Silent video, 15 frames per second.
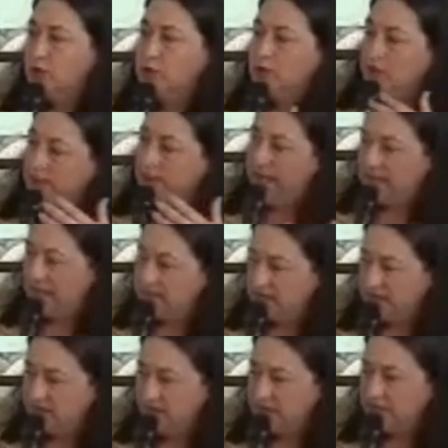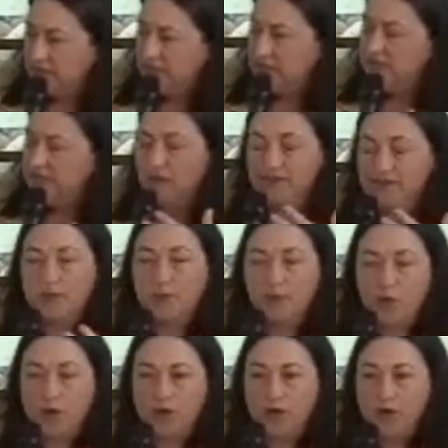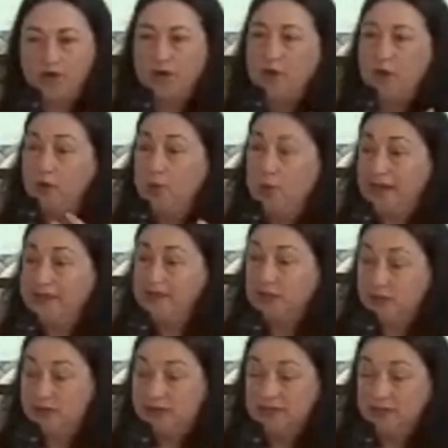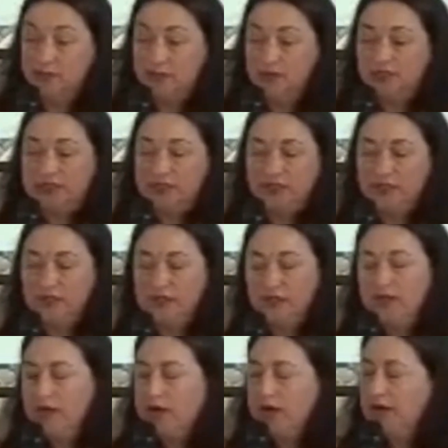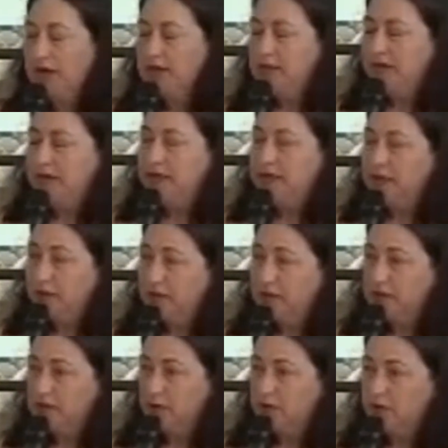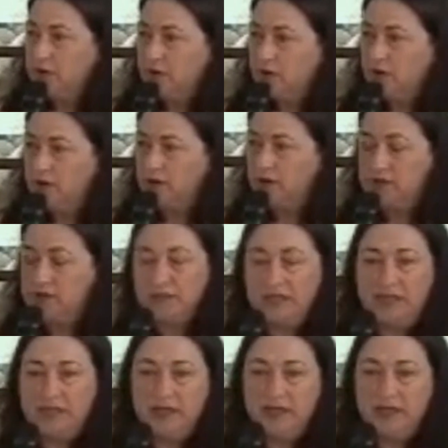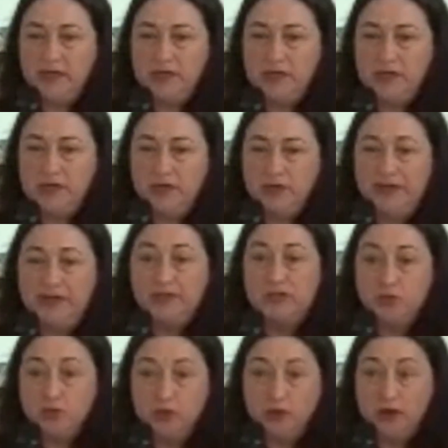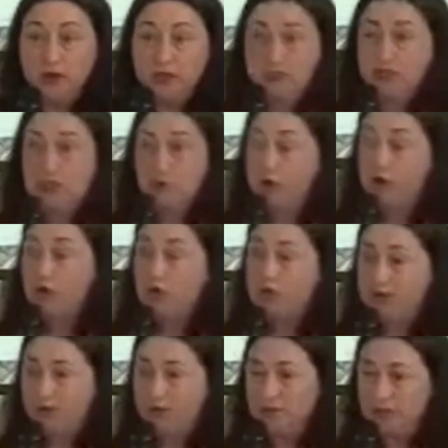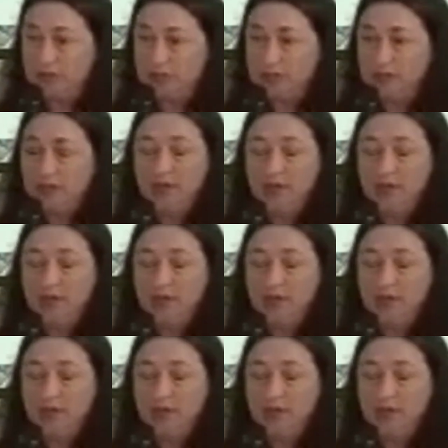because of the leadership of our board, who passed a resolution a year ago called the Greening Schoolyards for All resolution,